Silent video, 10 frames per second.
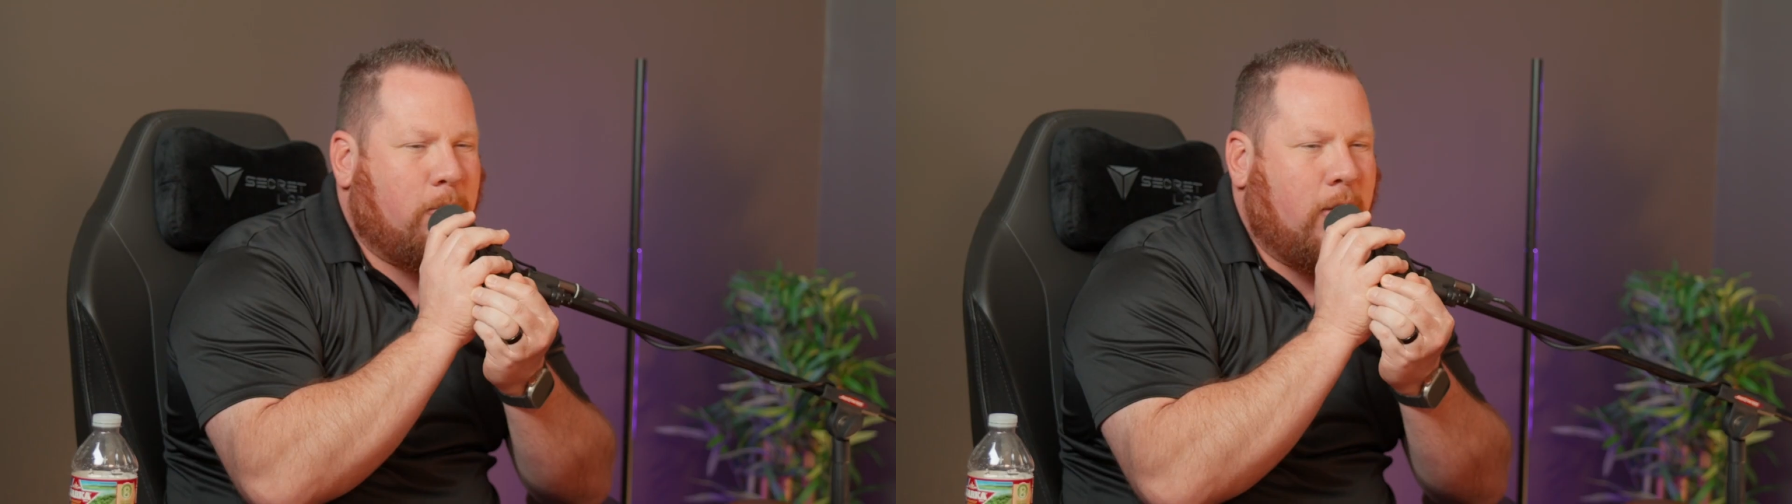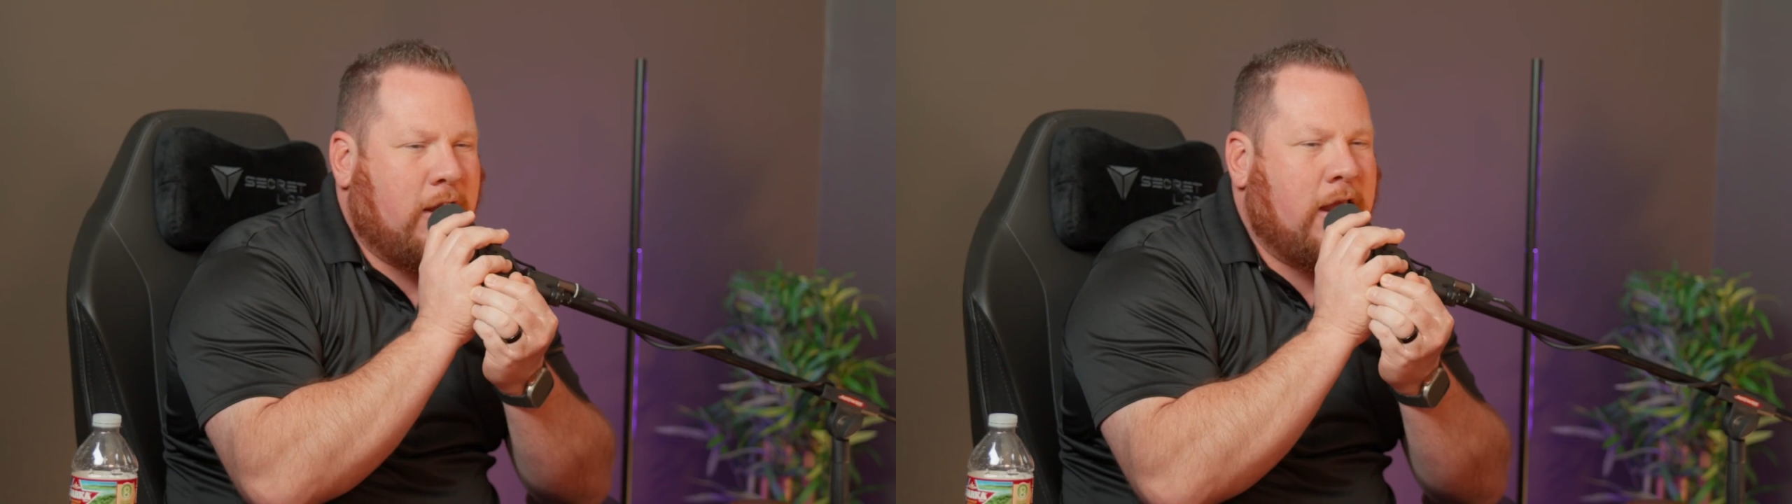
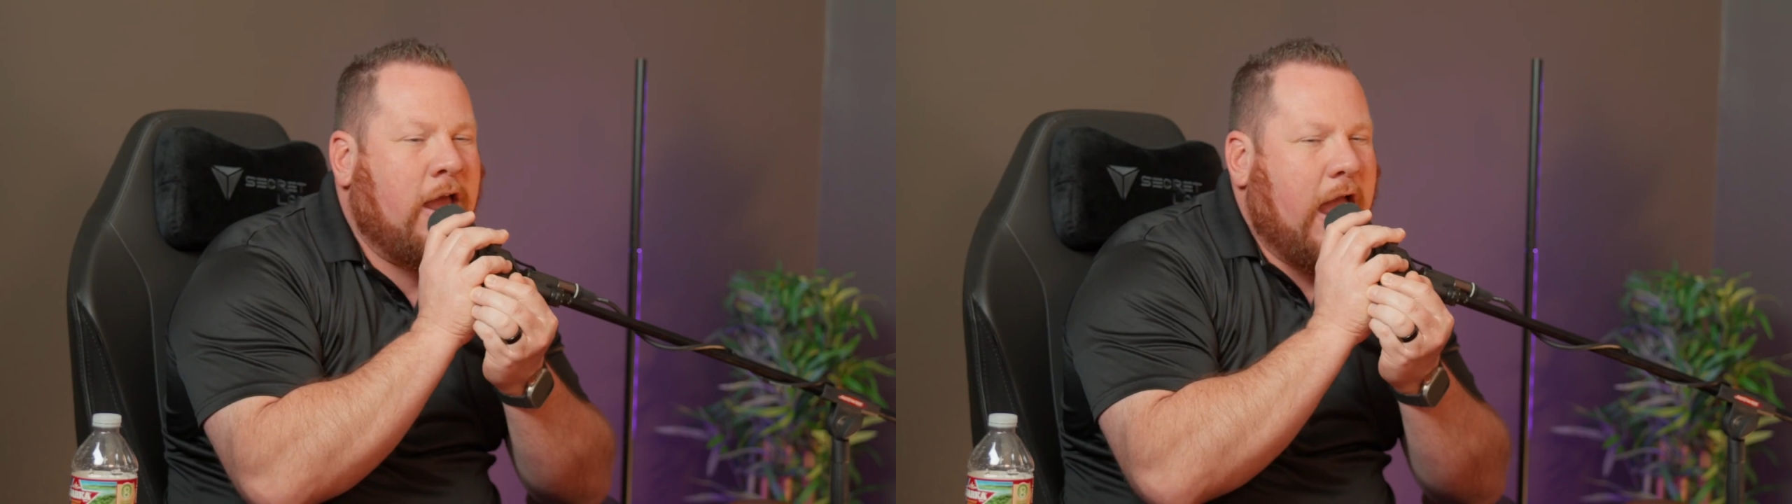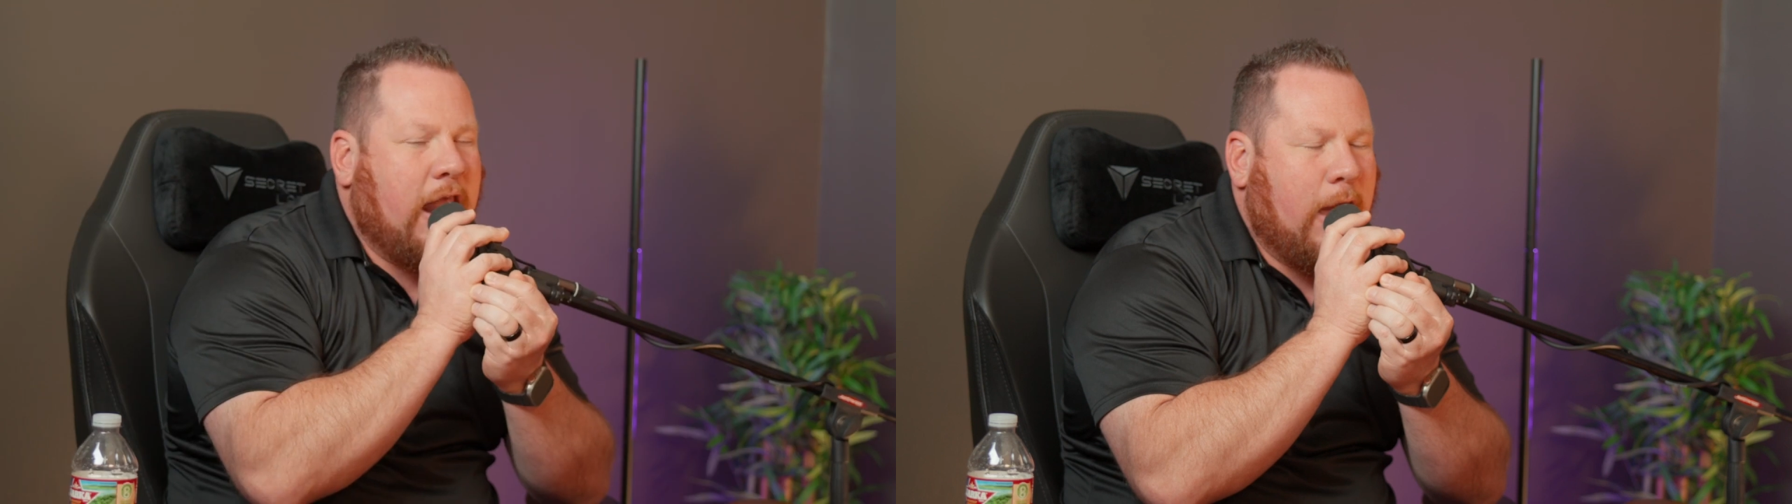money
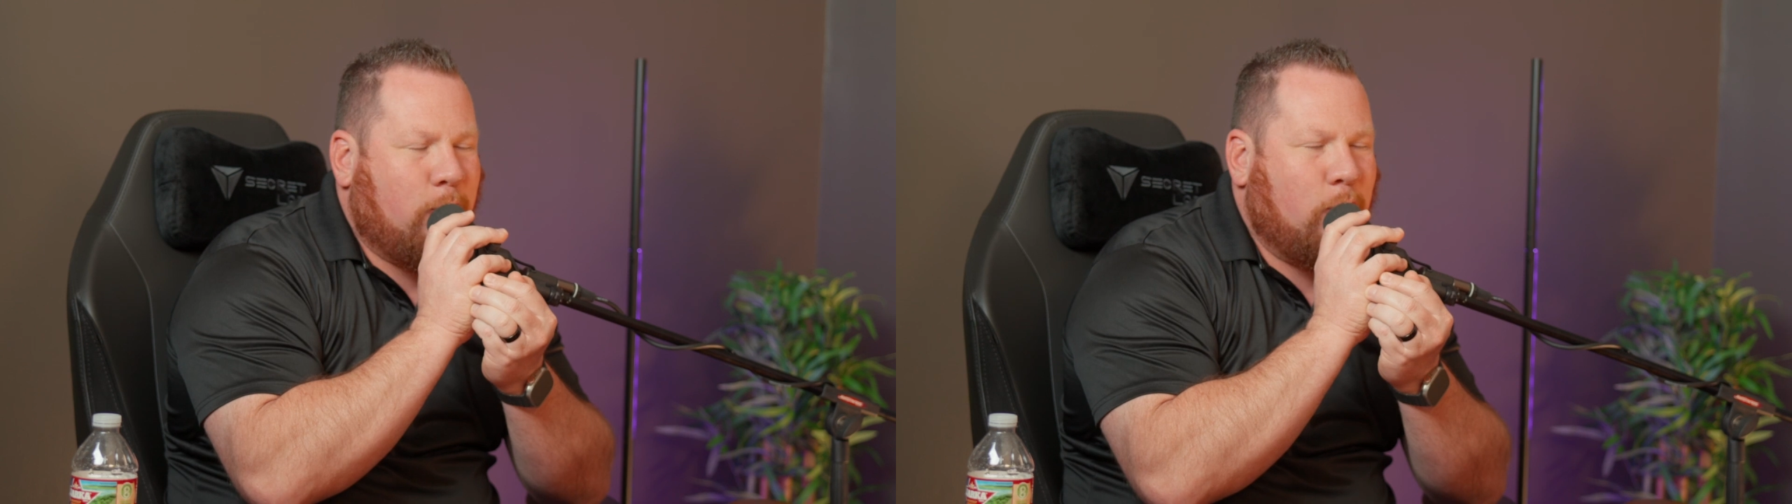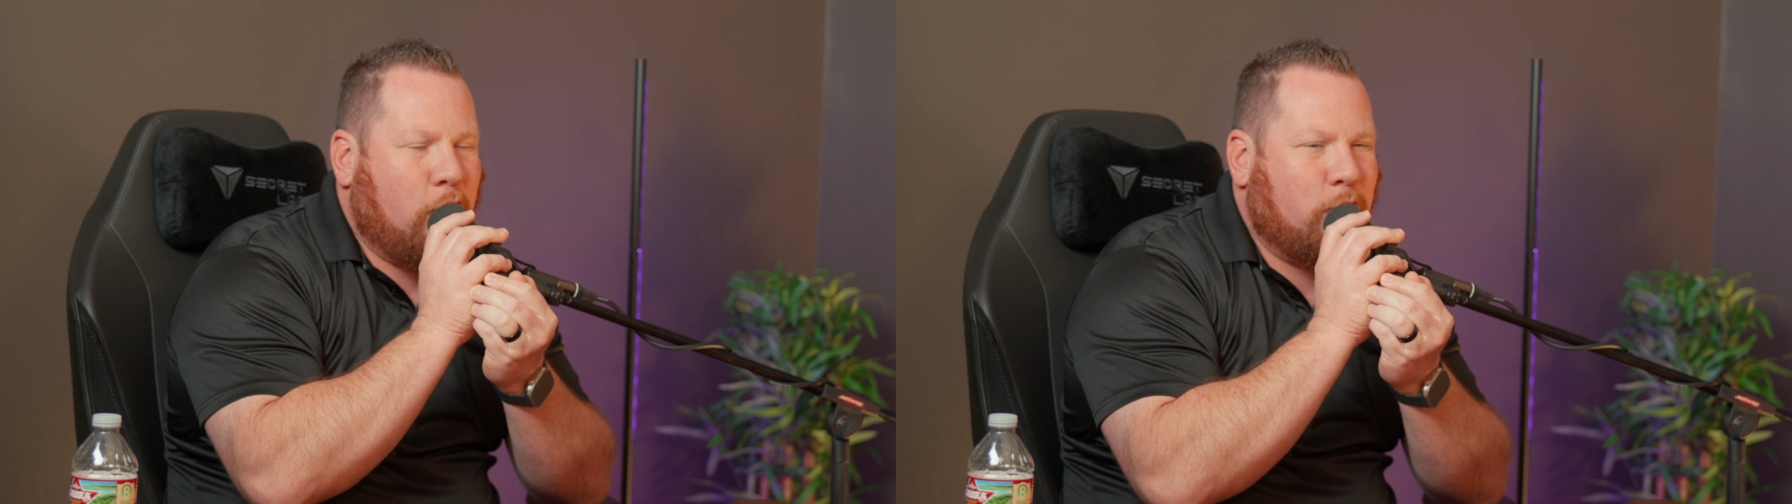and I
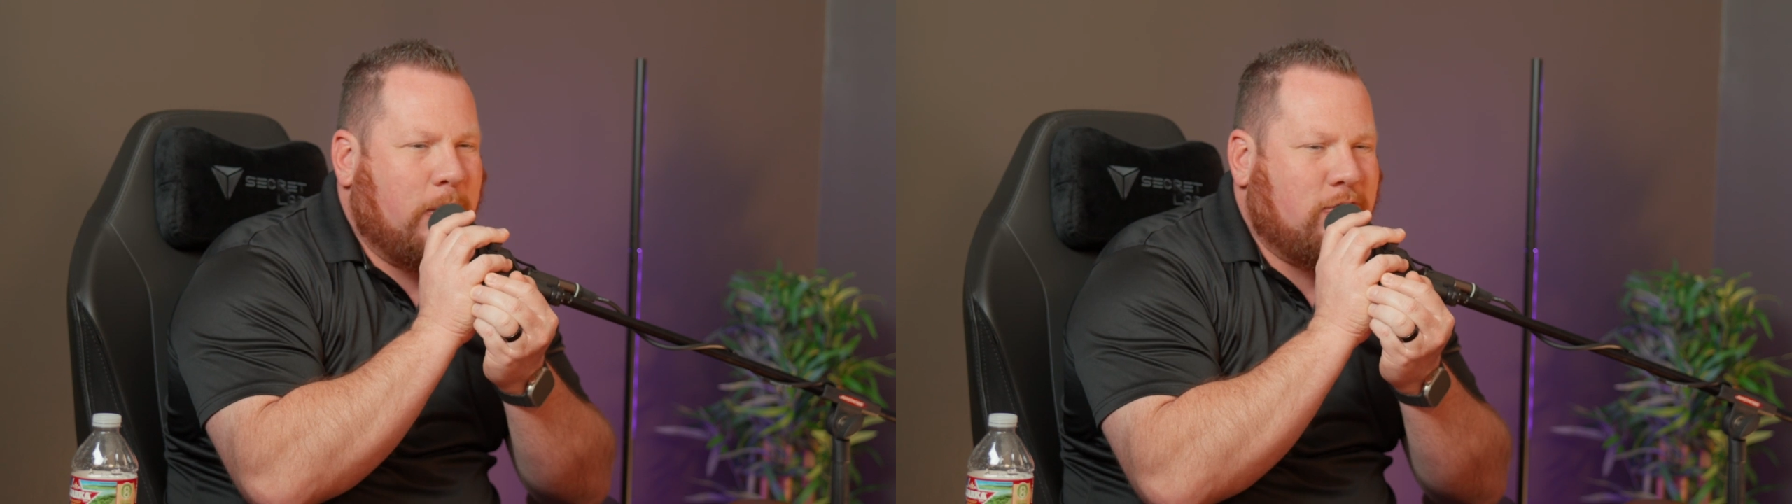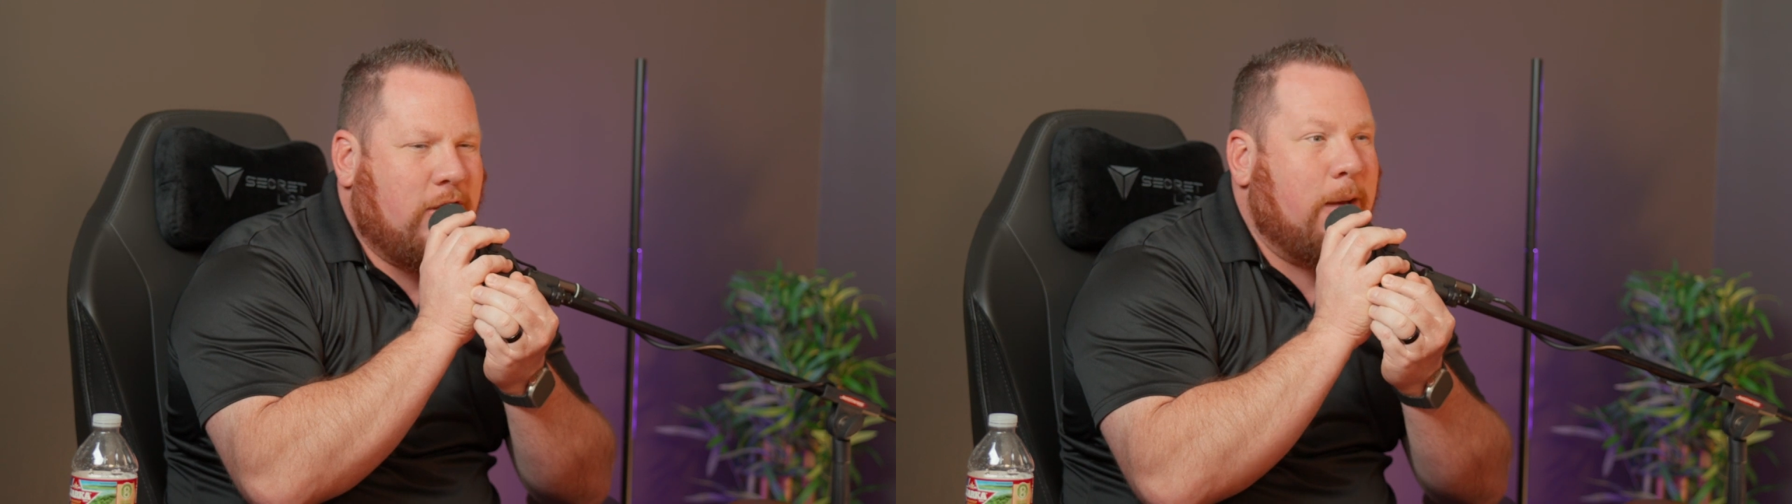will lose
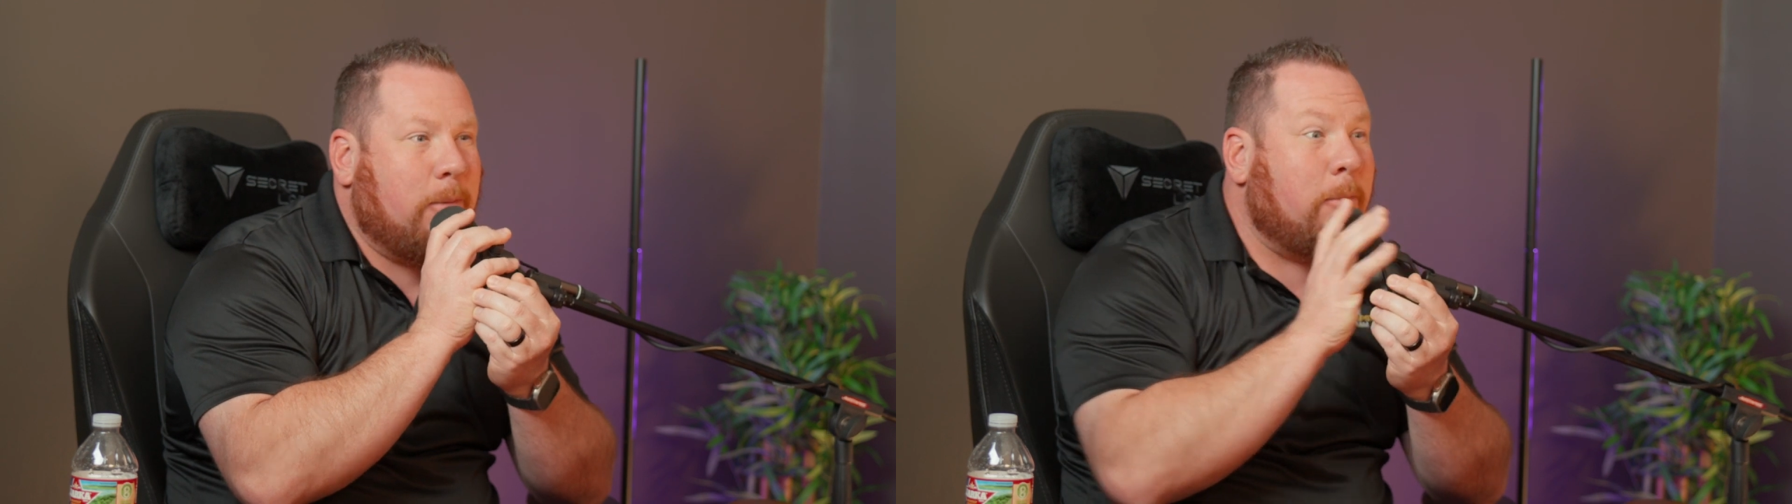my job."